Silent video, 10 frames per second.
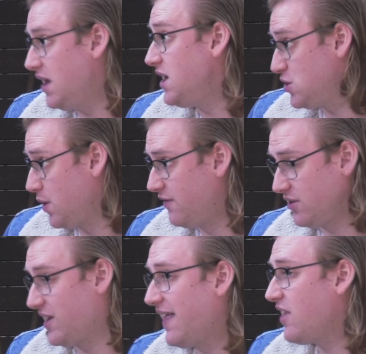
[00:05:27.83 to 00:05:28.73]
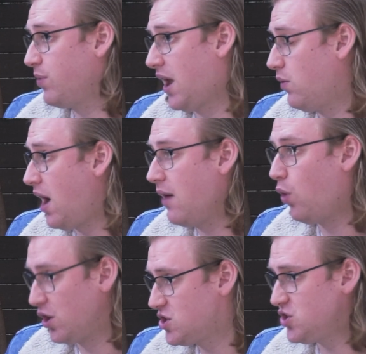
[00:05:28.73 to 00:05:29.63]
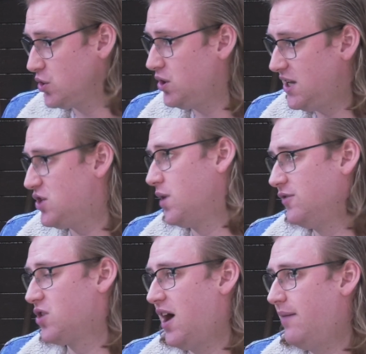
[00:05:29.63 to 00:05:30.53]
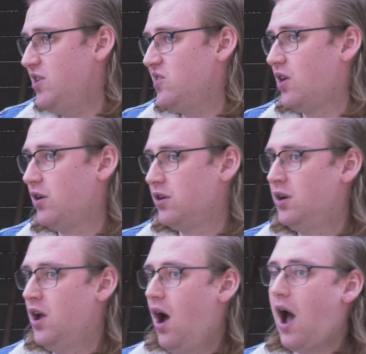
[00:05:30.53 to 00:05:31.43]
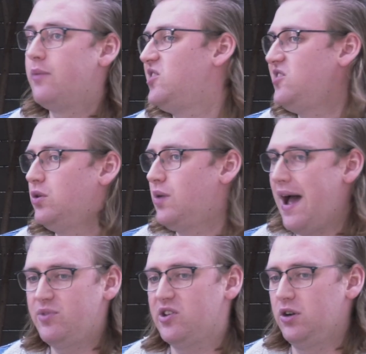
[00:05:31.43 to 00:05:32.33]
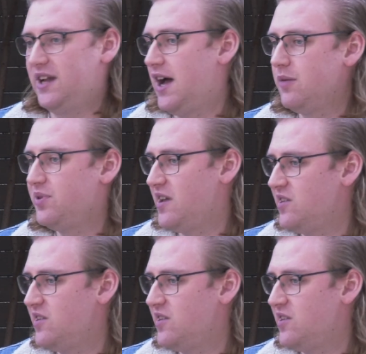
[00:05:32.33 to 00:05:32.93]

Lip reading: In Year 12. I was like, that's what I want to do, Year 12 drama. So I was still absolutely 100%